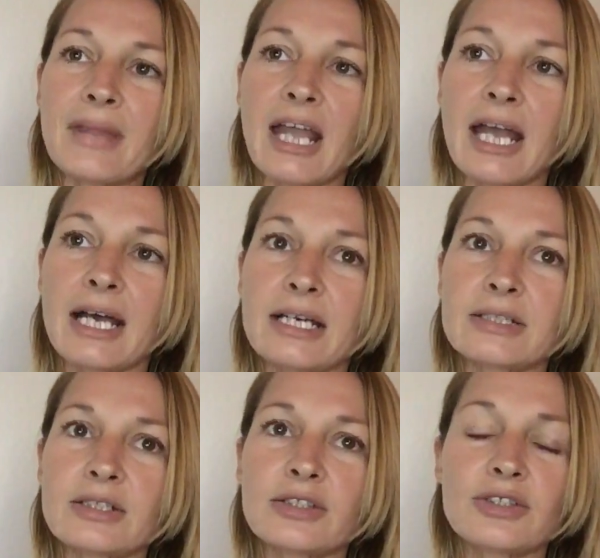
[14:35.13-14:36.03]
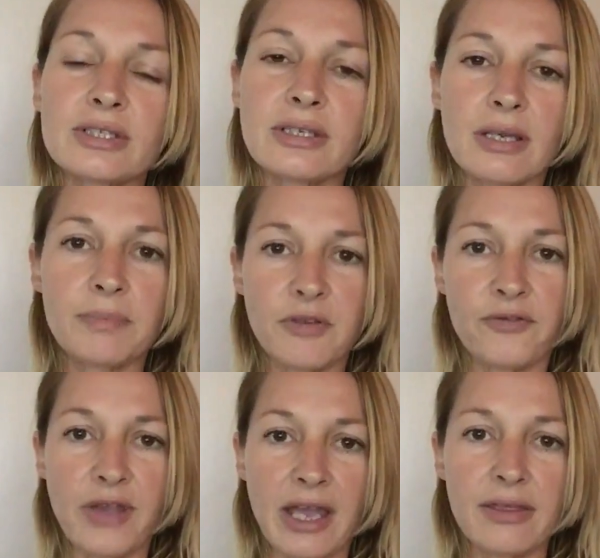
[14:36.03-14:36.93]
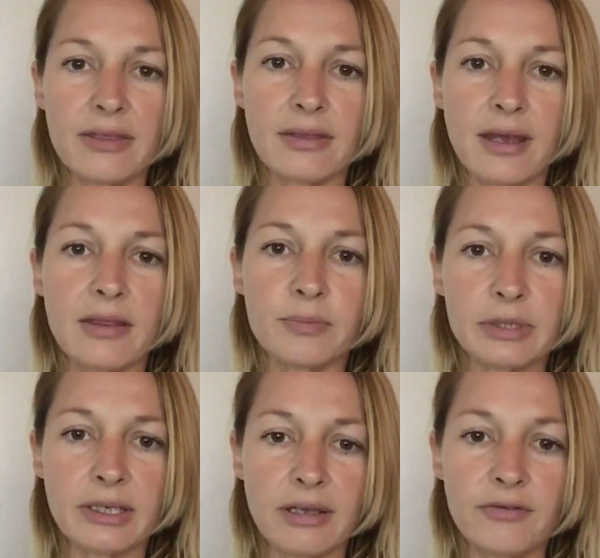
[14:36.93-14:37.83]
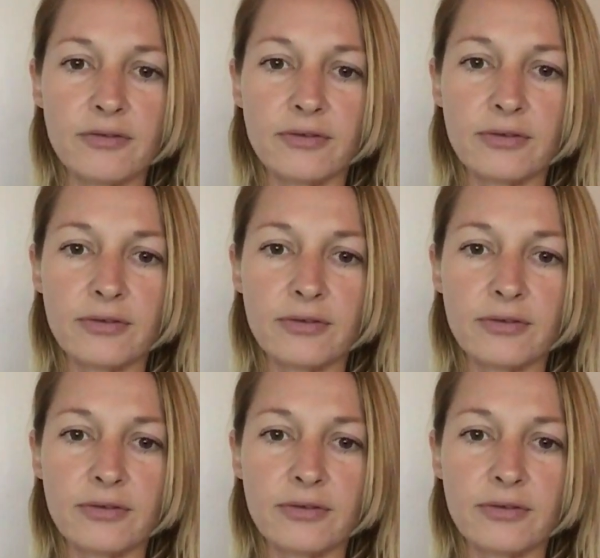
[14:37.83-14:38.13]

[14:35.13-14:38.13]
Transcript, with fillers: and just keep the faith and the belief